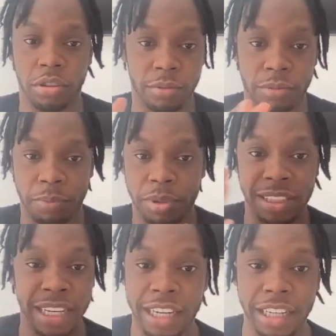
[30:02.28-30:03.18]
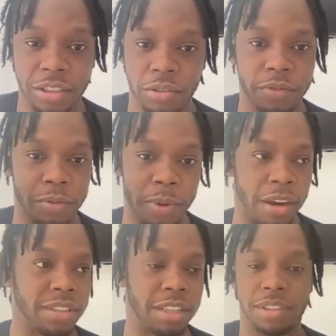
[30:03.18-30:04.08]
the percentage of the
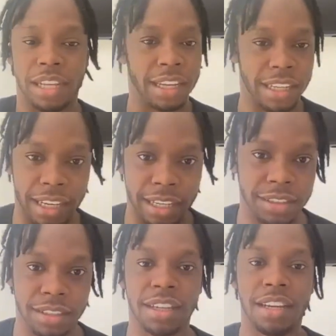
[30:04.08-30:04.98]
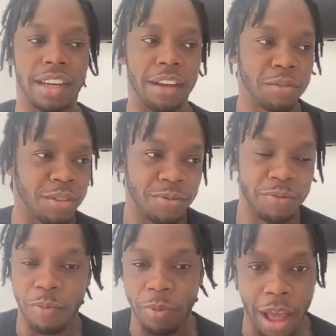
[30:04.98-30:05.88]
parents that was like, yes, it was
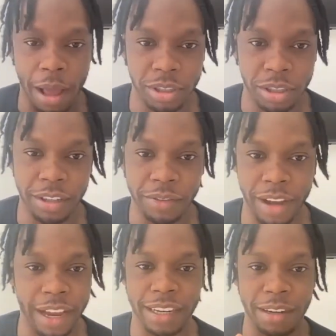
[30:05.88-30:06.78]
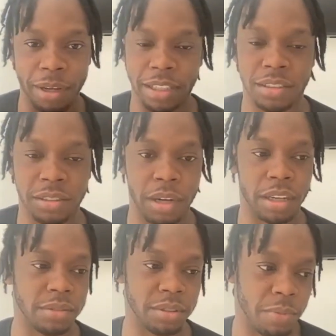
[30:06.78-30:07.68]
absolutely fine and amazing to
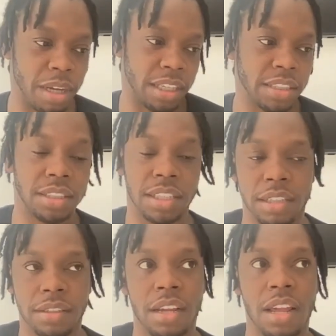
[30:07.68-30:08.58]
my kid's skin.